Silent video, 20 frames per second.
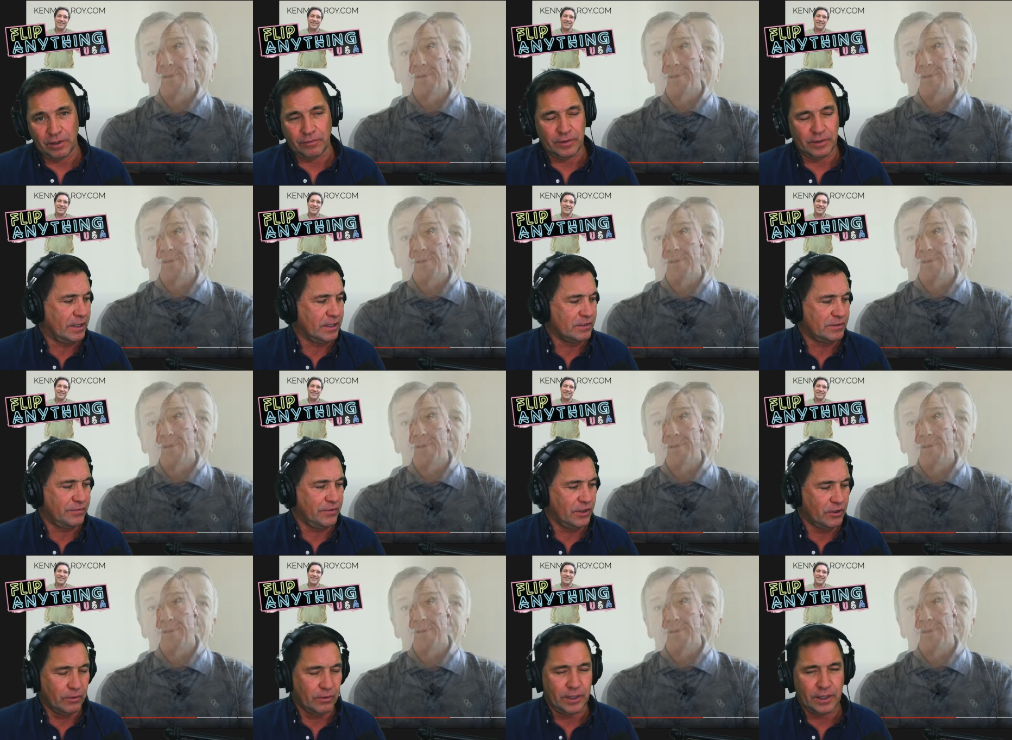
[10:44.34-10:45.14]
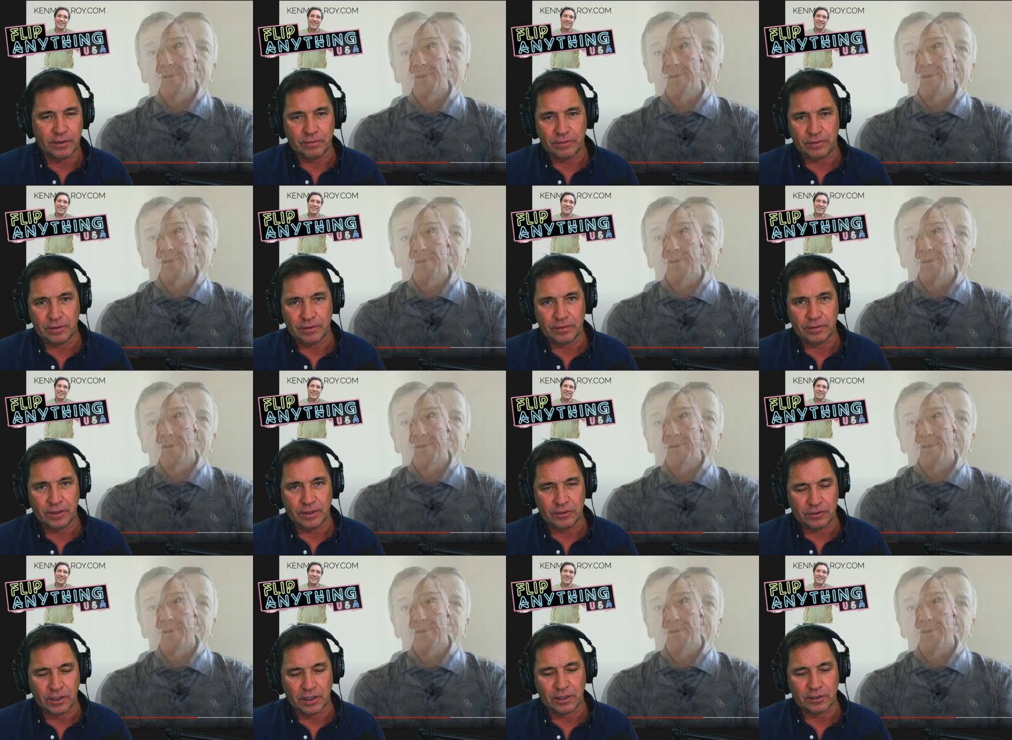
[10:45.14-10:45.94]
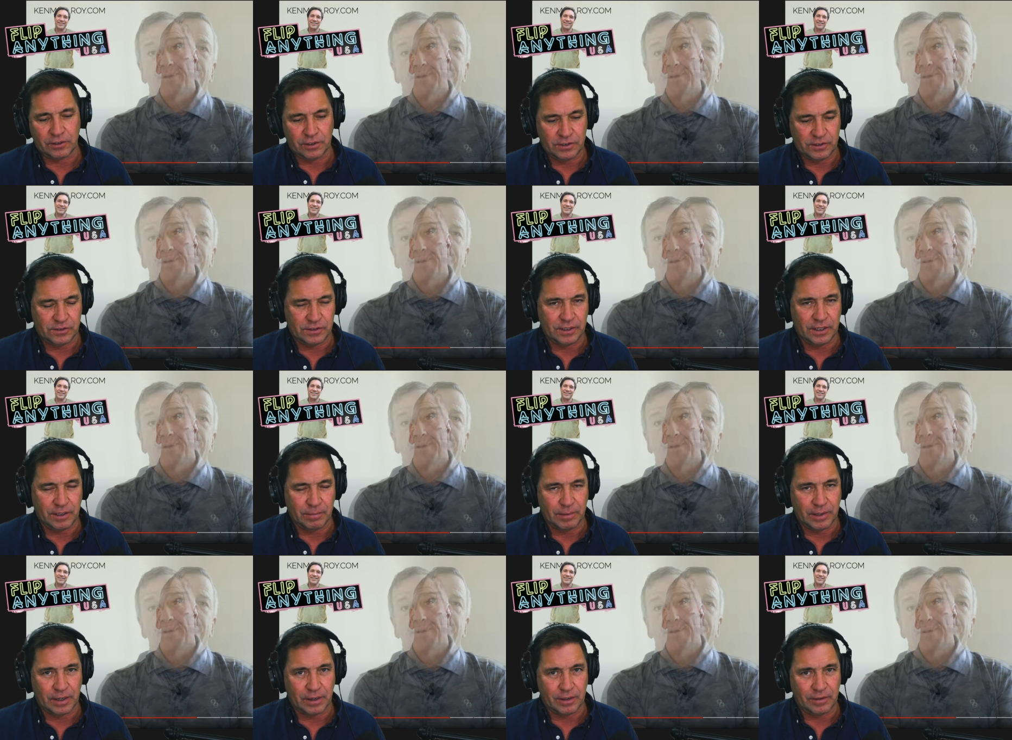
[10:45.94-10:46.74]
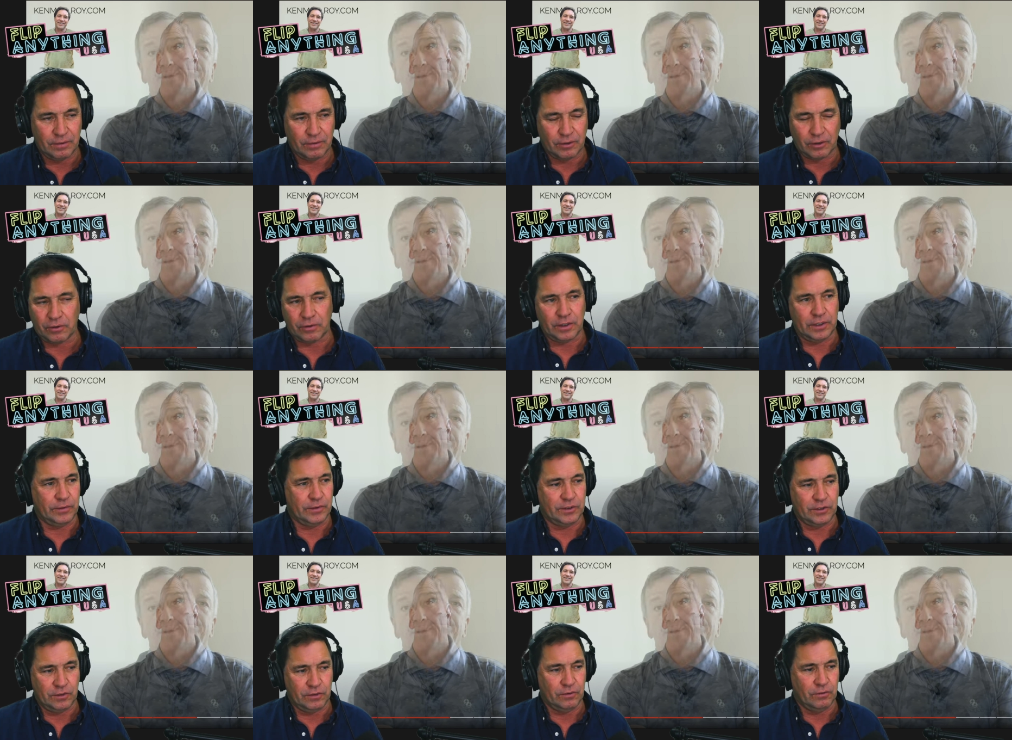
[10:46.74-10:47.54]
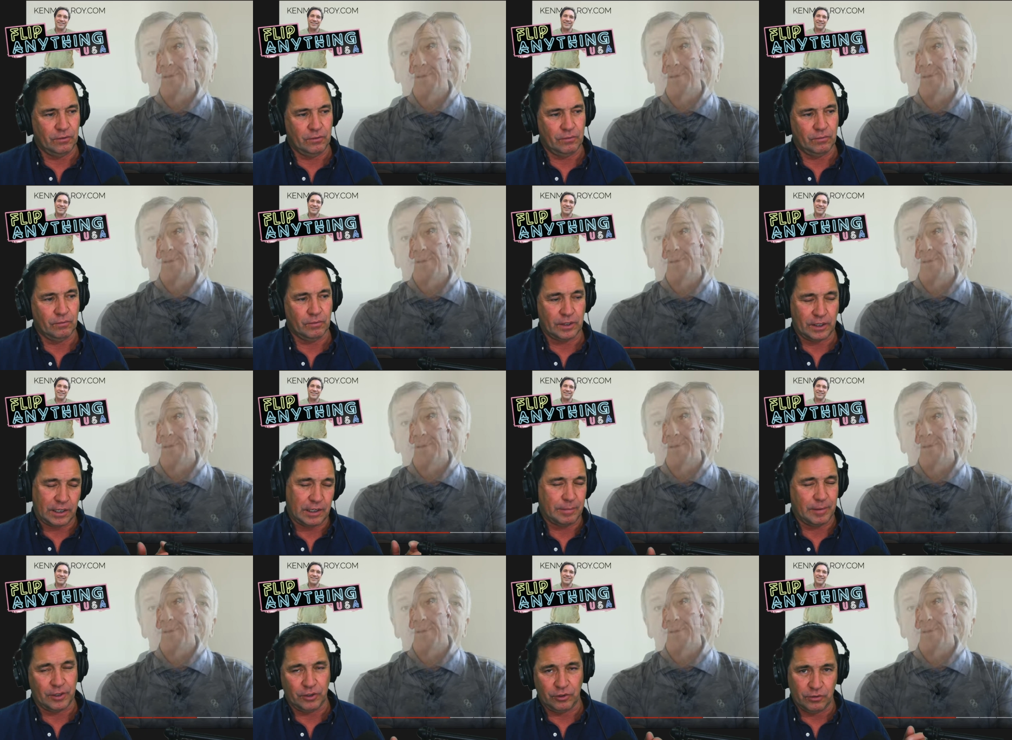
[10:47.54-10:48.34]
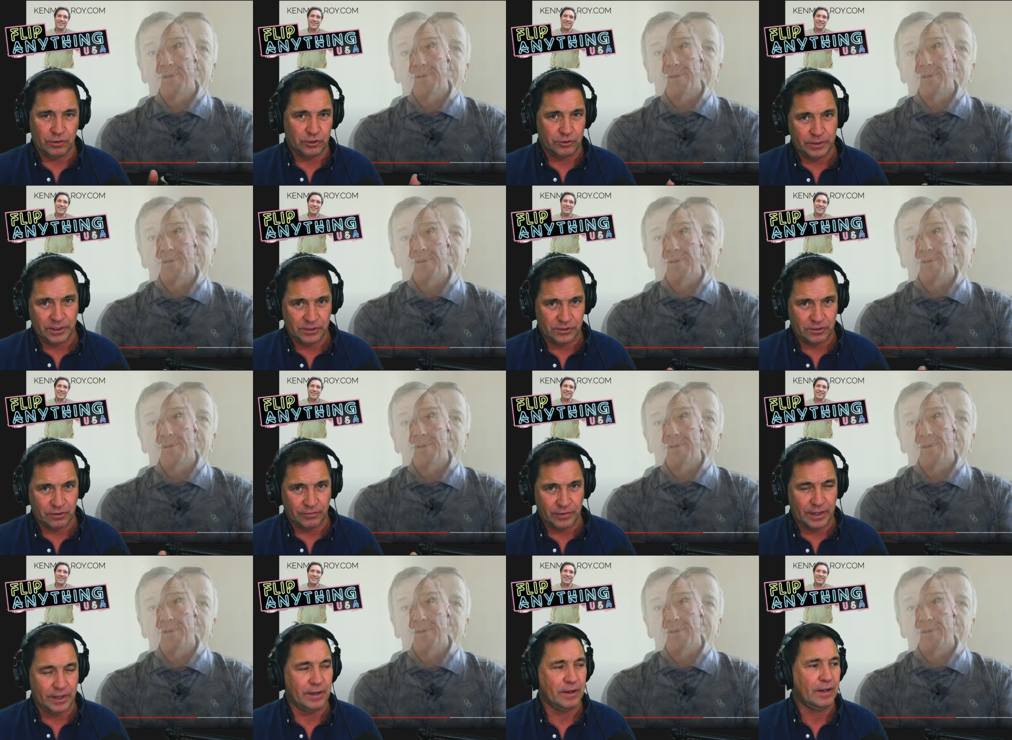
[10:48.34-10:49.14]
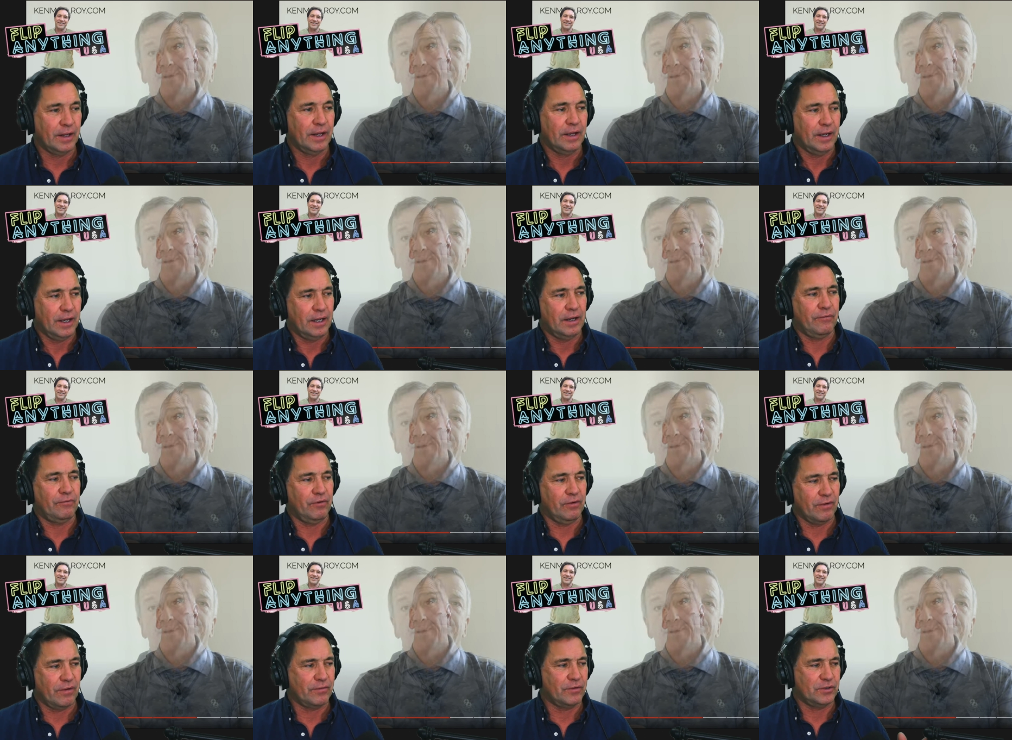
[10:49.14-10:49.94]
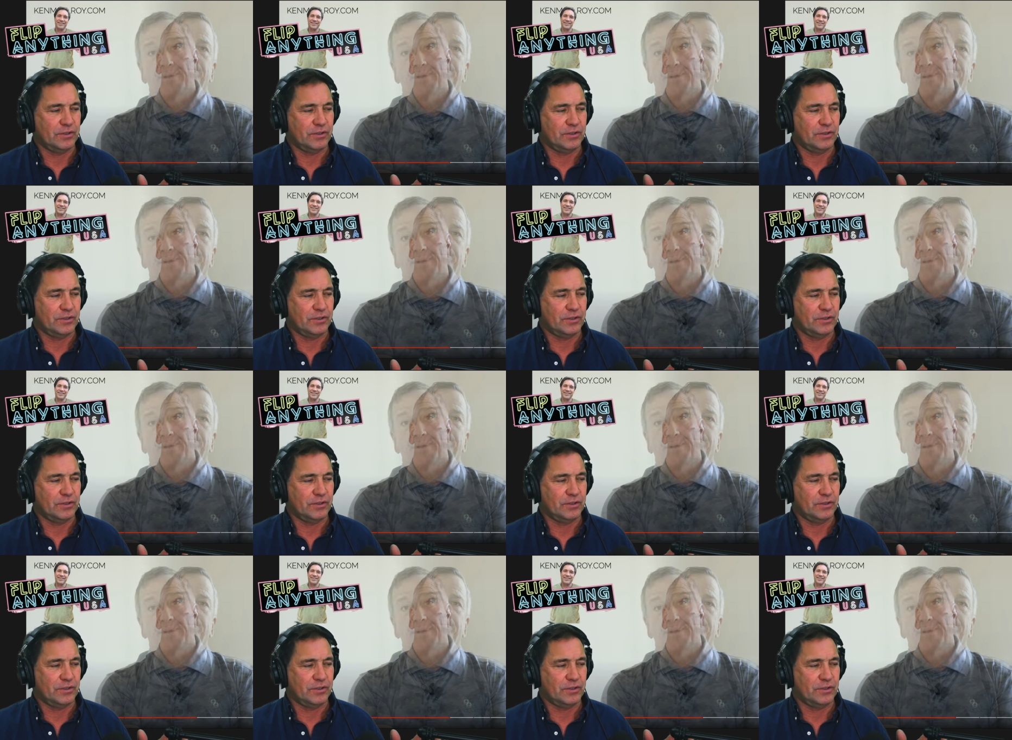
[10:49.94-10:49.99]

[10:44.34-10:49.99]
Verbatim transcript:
Speaker 1: of it. Because if you go down and talk to the city about it, they're going to want to come out and do a tree survey. And if you've ever